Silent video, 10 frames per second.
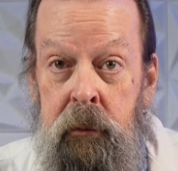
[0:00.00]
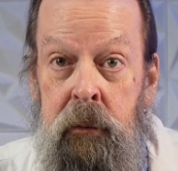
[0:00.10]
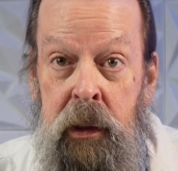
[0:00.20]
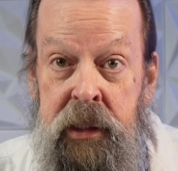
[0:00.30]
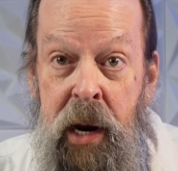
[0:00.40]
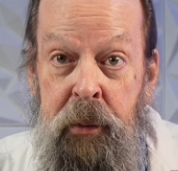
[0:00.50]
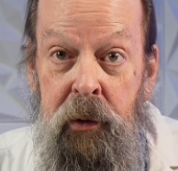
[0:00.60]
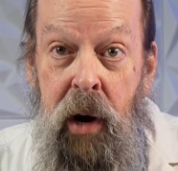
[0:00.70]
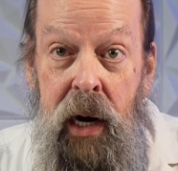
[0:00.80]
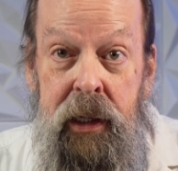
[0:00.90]
The Sabrent
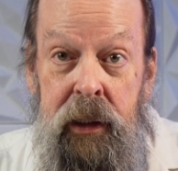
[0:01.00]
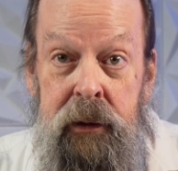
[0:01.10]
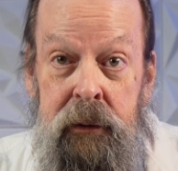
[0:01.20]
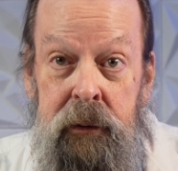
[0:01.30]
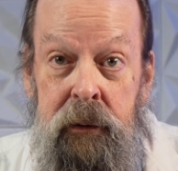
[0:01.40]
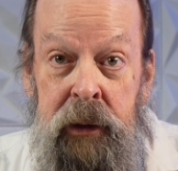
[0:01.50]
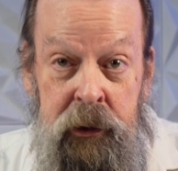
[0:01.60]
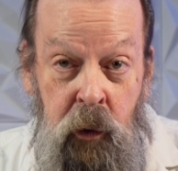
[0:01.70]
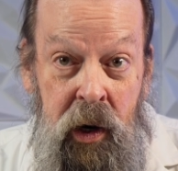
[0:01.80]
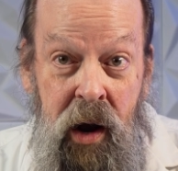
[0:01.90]
Rocket is
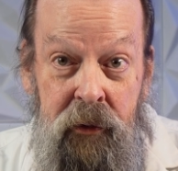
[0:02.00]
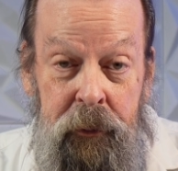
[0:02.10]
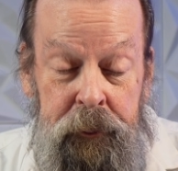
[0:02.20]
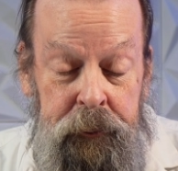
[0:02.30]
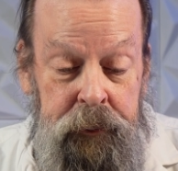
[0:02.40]
one of them.